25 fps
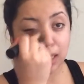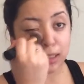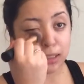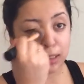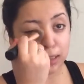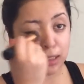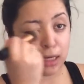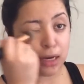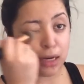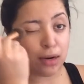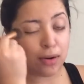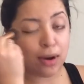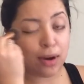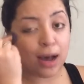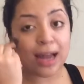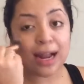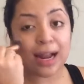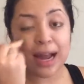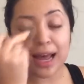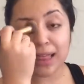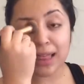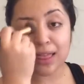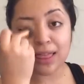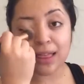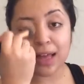So, and
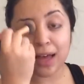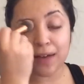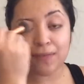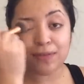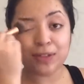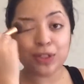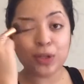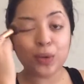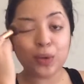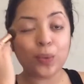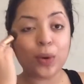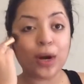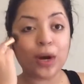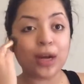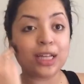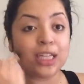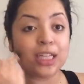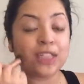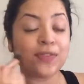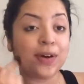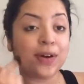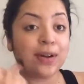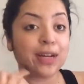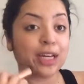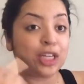I love to wear
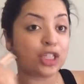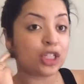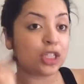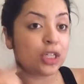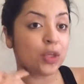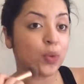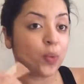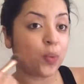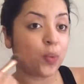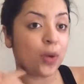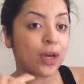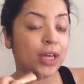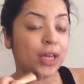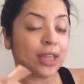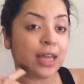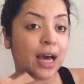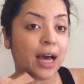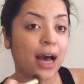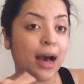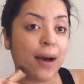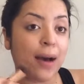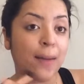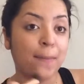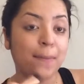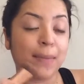this foundation with,
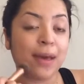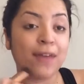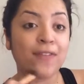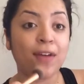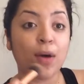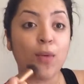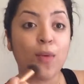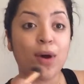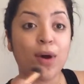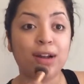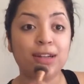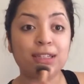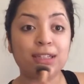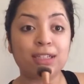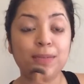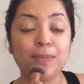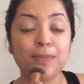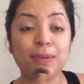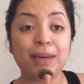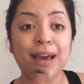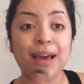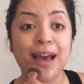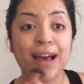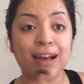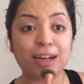if I want it to
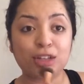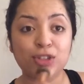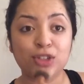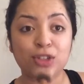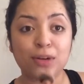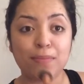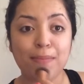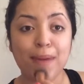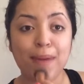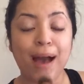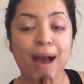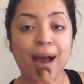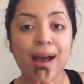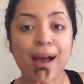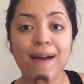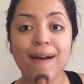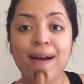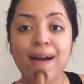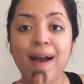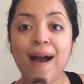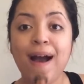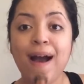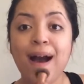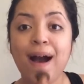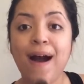be extra matte,
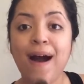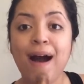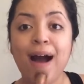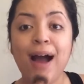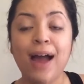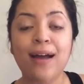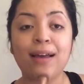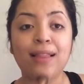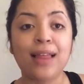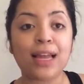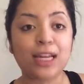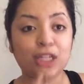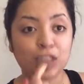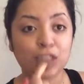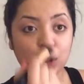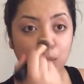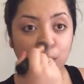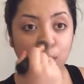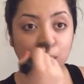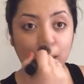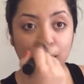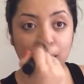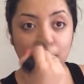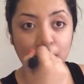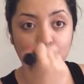I like to
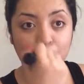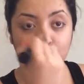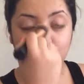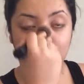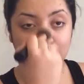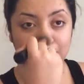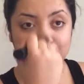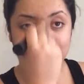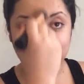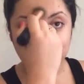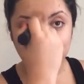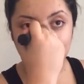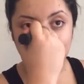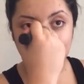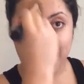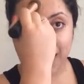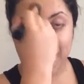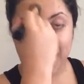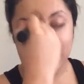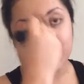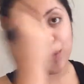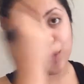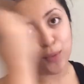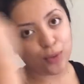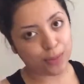wear it with
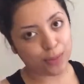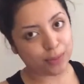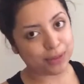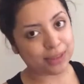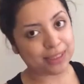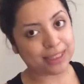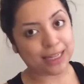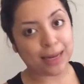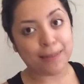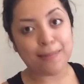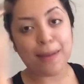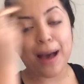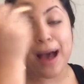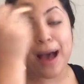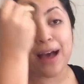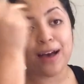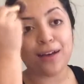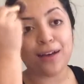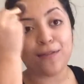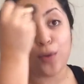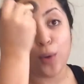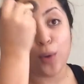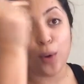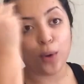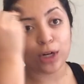my Rimmel Stay Matte,
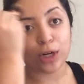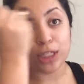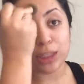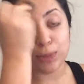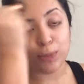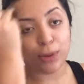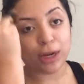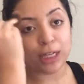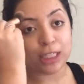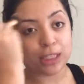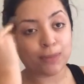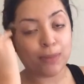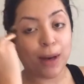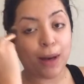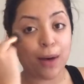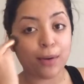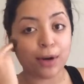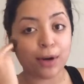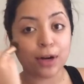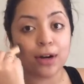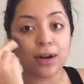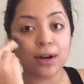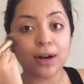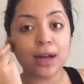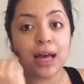of course, pressed
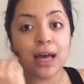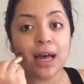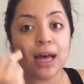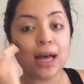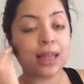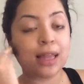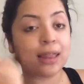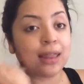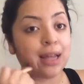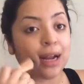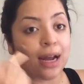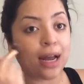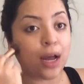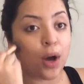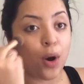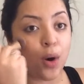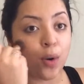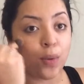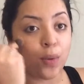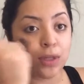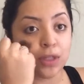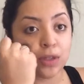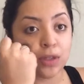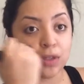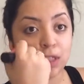powder that I
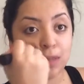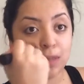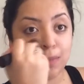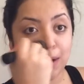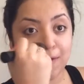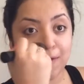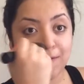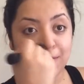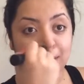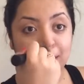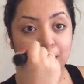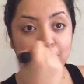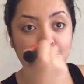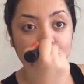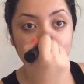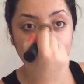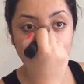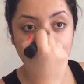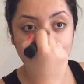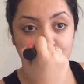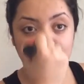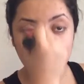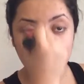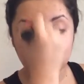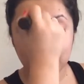always use in my
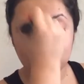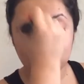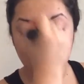videos.